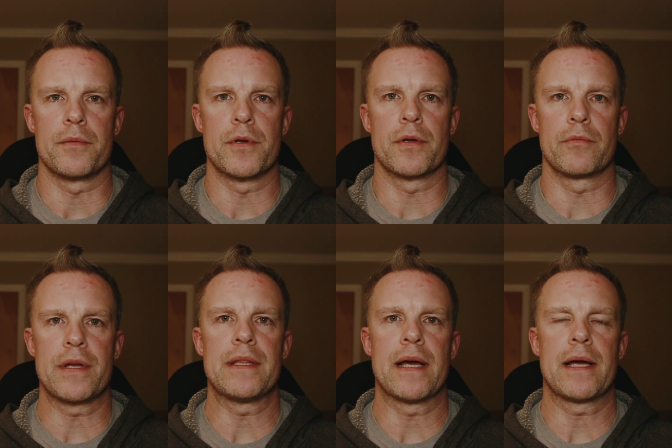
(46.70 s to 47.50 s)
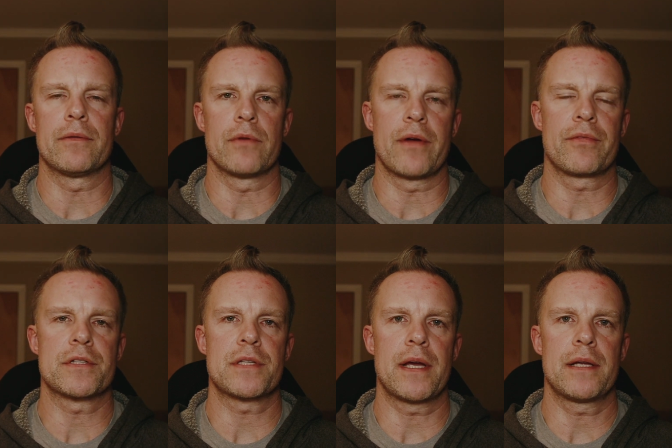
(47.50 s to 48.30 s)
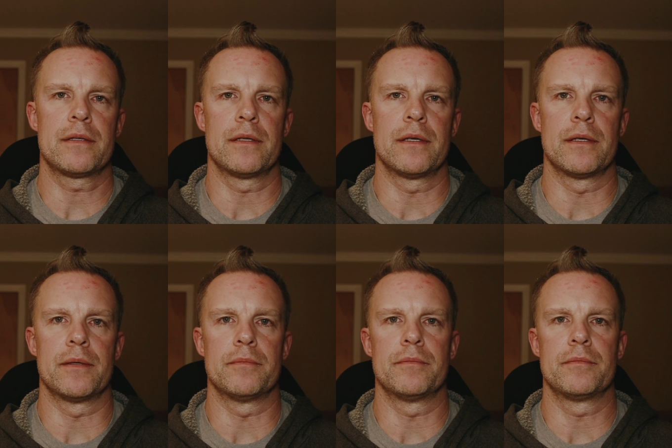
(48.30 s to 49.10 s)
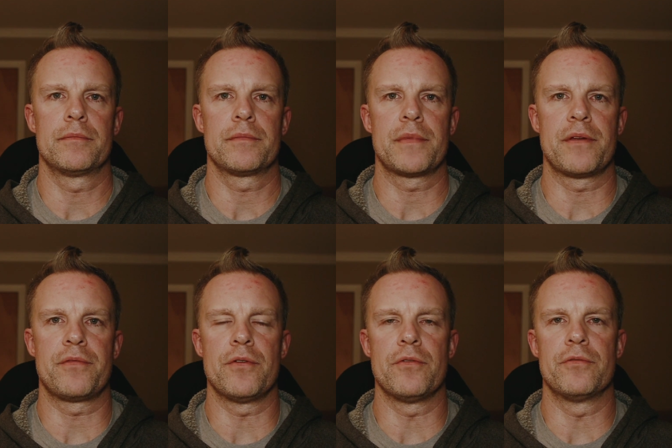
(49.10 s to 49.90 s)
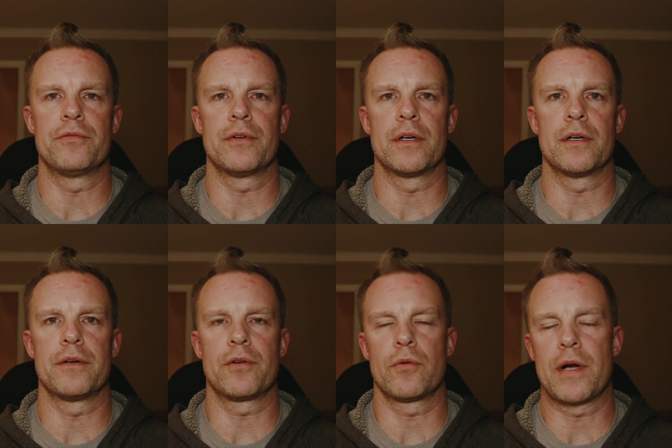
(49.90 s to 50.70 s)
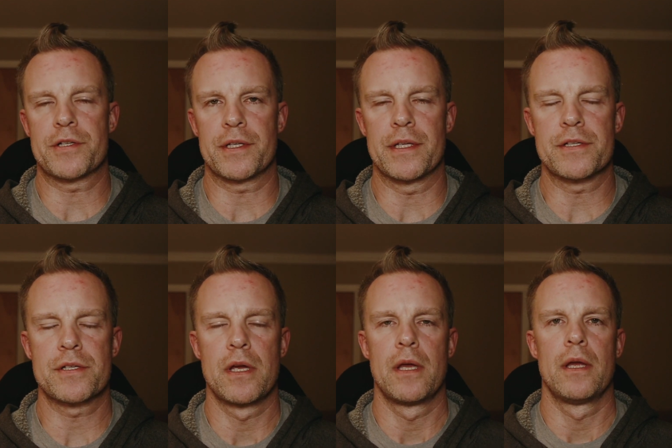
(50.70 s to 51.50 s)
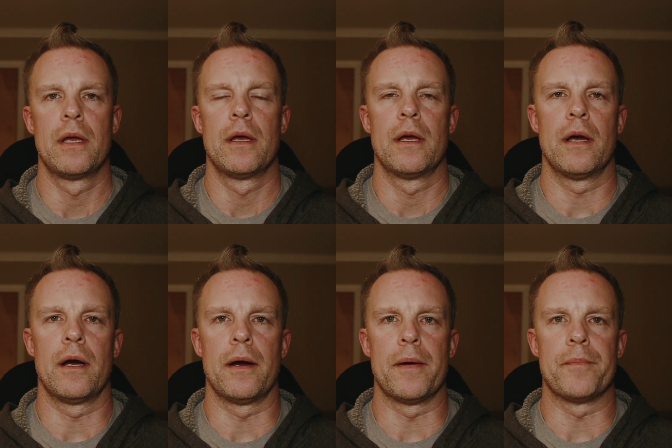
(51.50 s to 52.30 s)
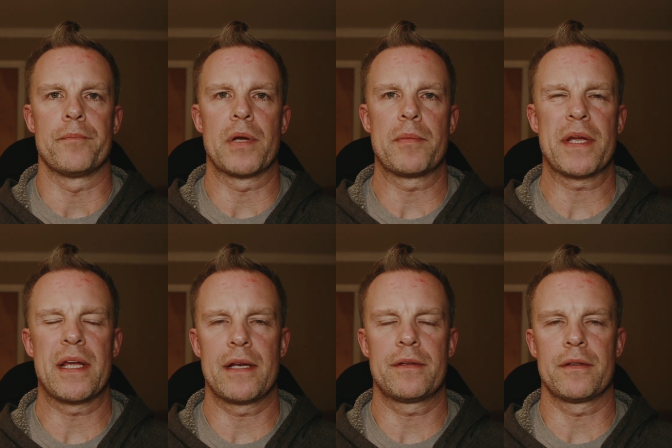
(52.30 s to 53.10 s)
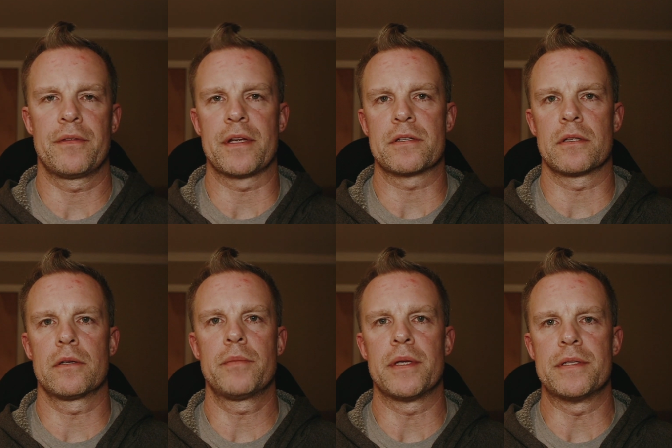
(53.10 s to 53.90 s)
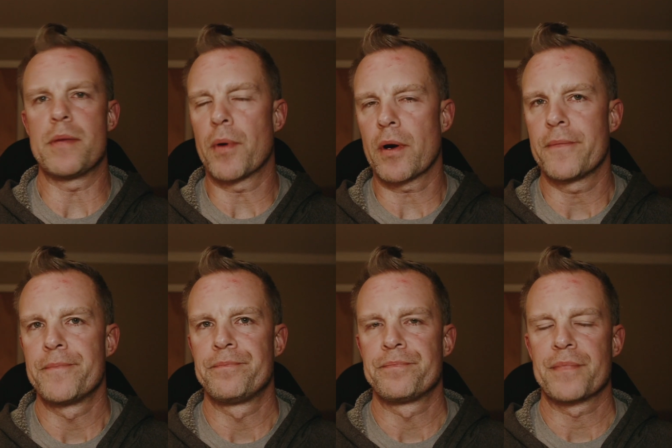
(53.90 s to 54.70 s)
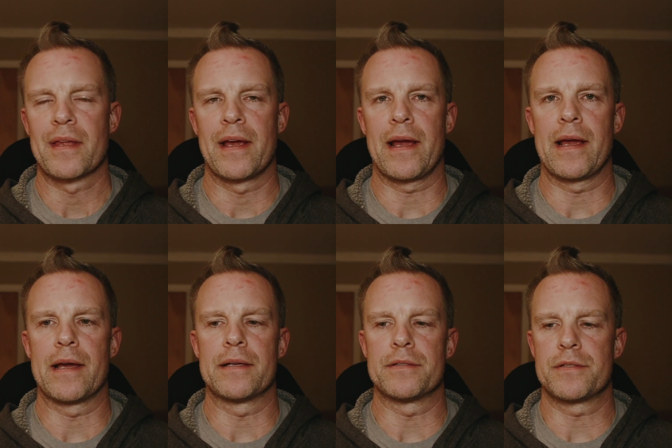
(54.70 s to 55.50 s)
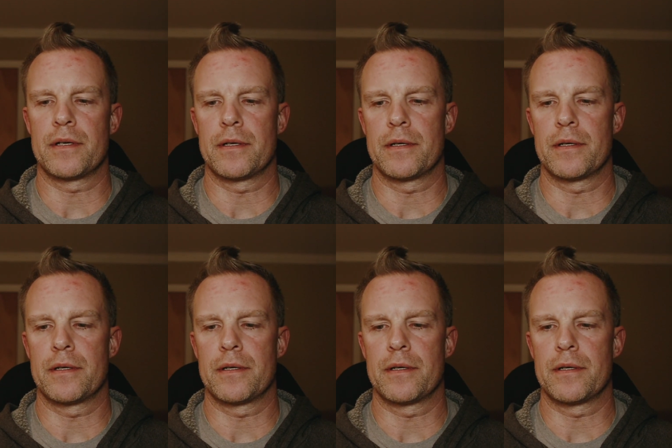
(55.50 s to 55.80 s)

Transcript: You can read that and reference that if you're watching this. But I'm going to get into things a little bit deeper and,